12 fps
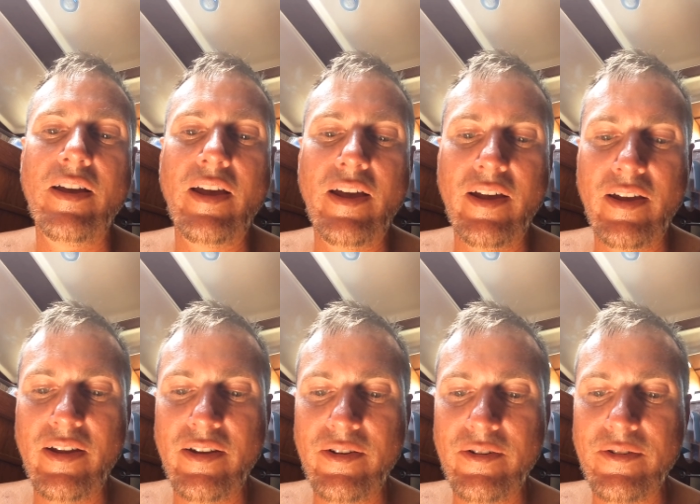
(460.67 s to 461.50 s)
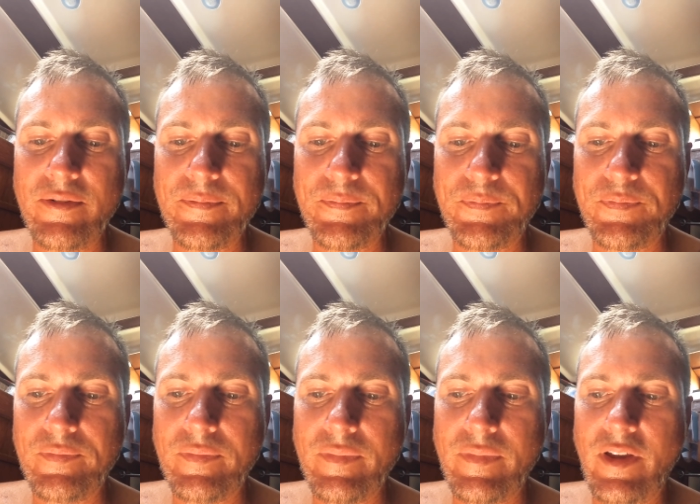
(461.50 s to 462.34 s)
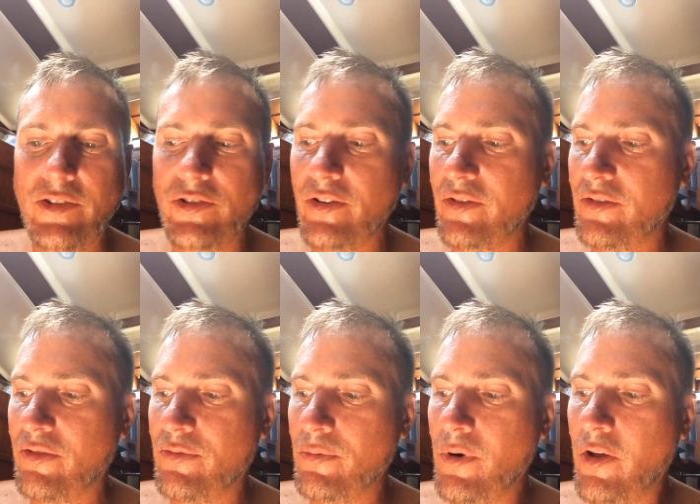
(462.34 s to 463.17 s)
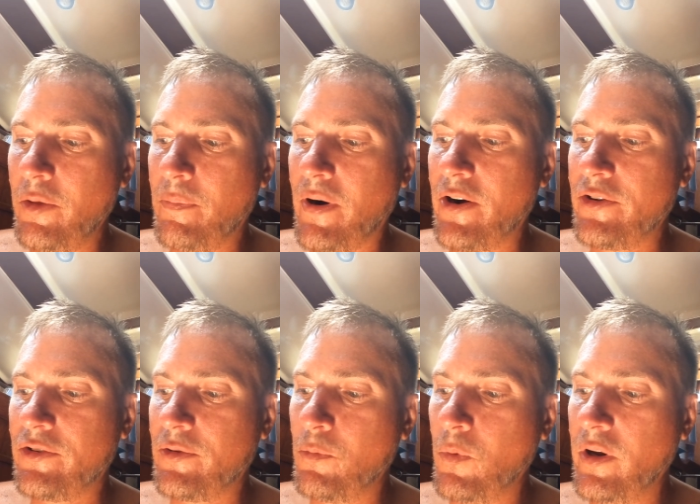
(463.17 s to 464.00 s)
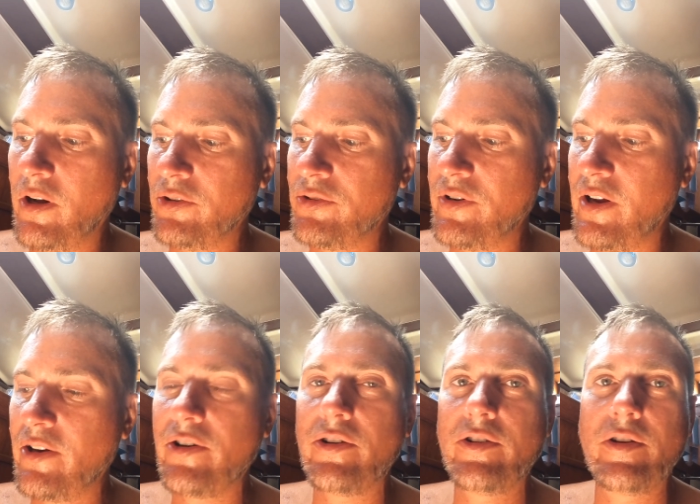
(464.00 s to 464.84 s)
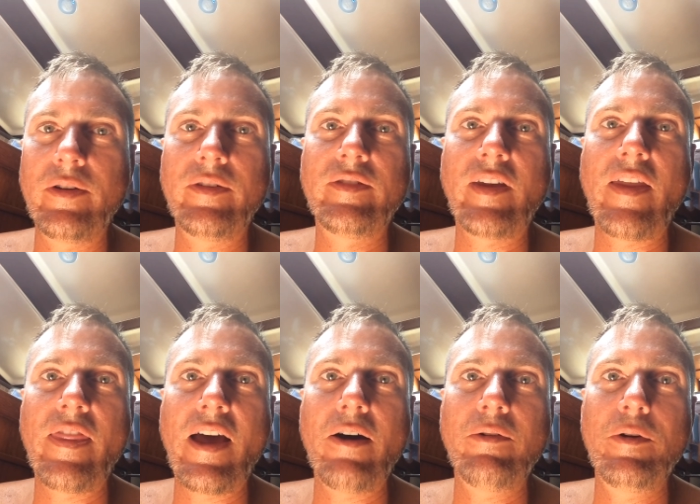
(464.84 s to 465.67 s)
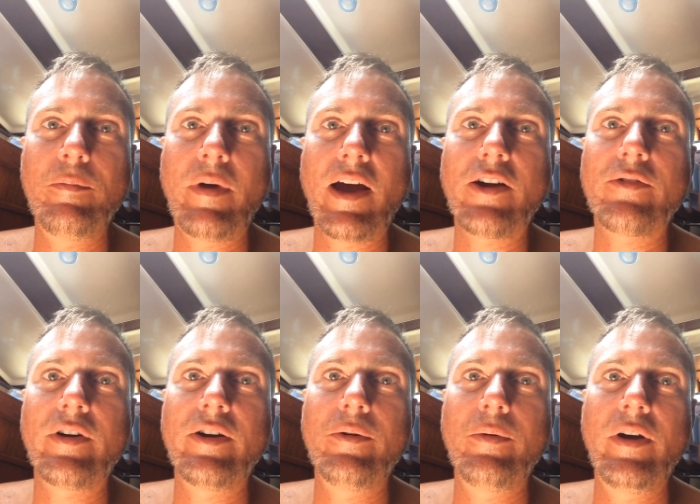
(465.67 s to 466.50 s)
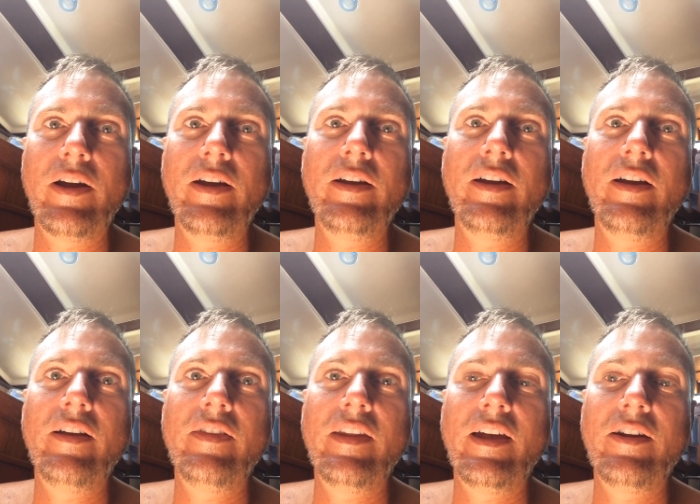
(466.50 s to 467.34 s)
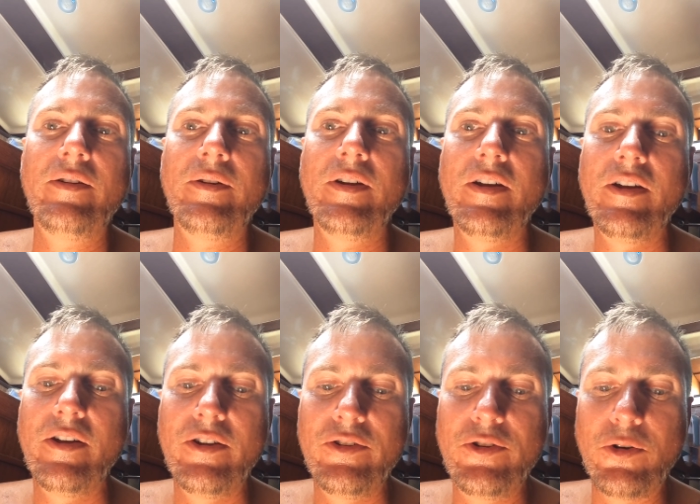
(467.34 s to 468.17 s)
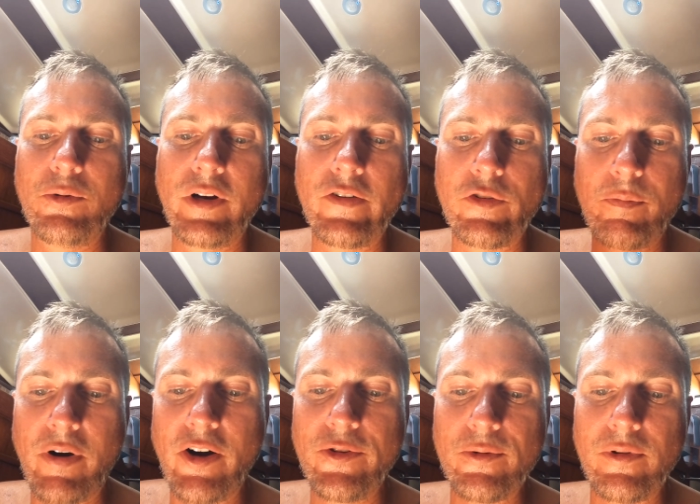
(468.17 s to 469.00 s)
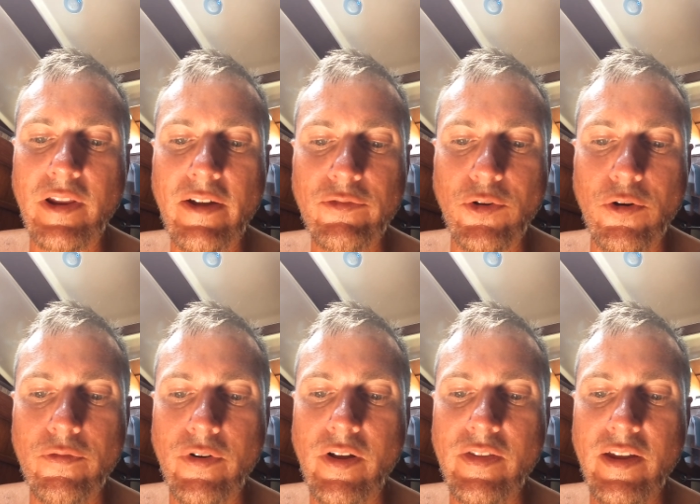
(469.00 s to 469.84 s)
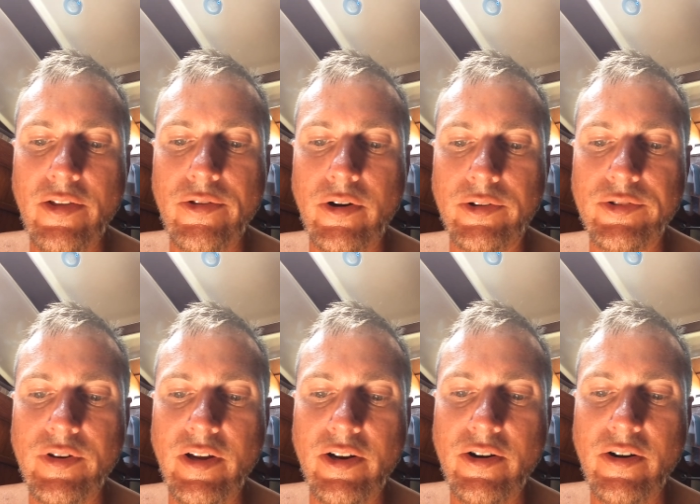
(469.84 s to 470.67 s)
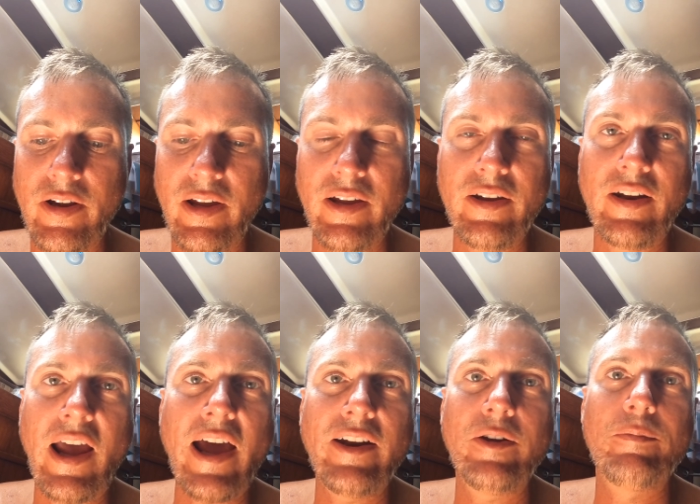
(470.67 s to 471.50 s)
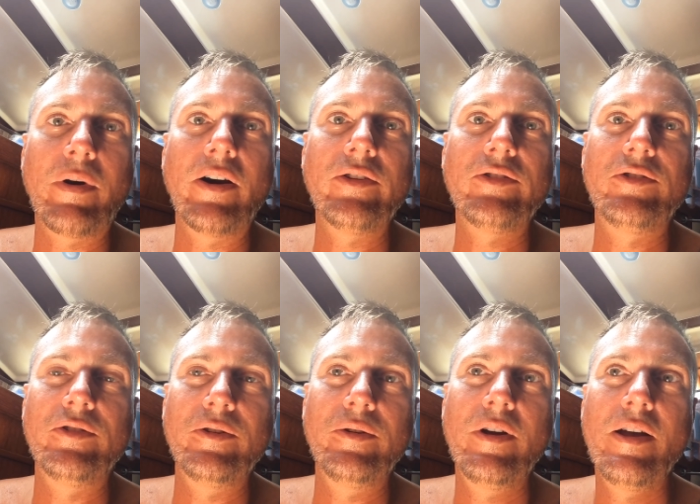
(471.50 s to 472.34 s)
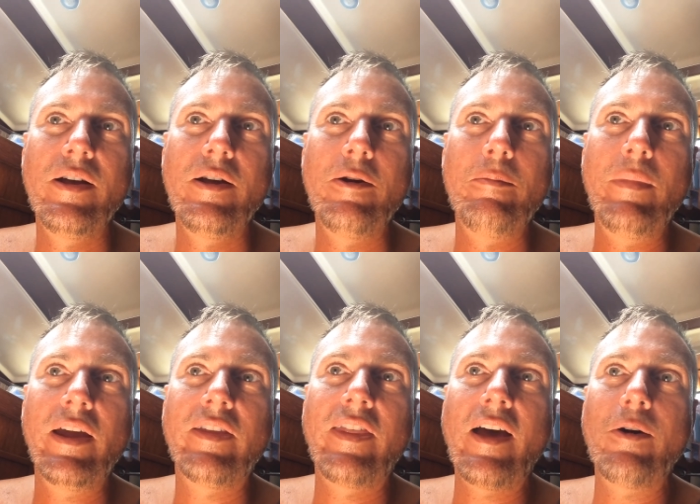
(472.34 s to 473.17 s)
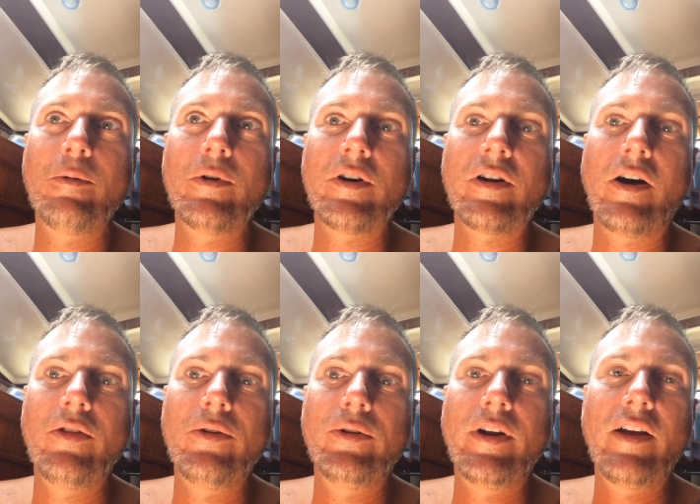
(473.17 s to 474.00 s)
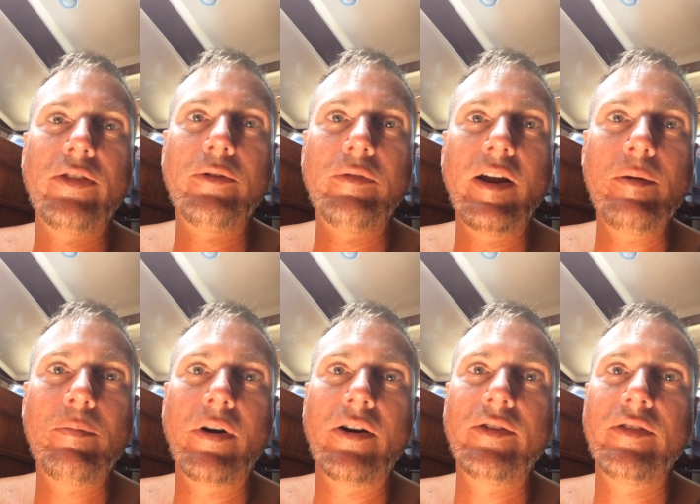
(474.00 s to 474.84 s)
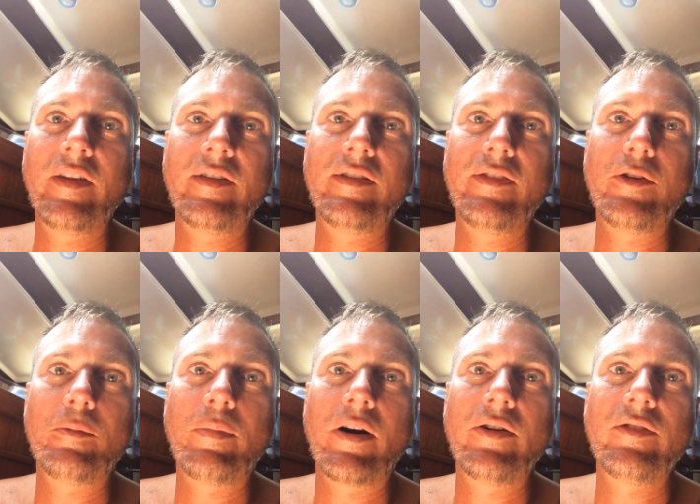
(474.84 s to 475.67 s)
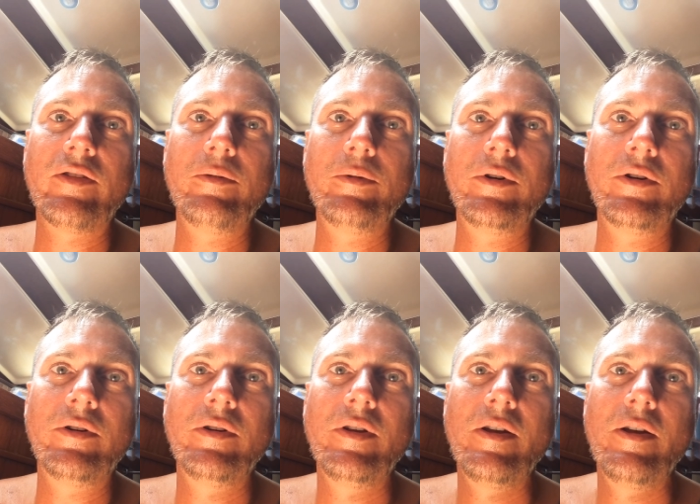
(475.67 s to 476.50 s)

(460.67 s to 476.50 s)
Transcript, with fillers: and they just threw all the parts to one alternator to send that one back right away and then took whatever parts were left over on the other alternator and added parts to make that work. Although not the right parts, they said they're parts that will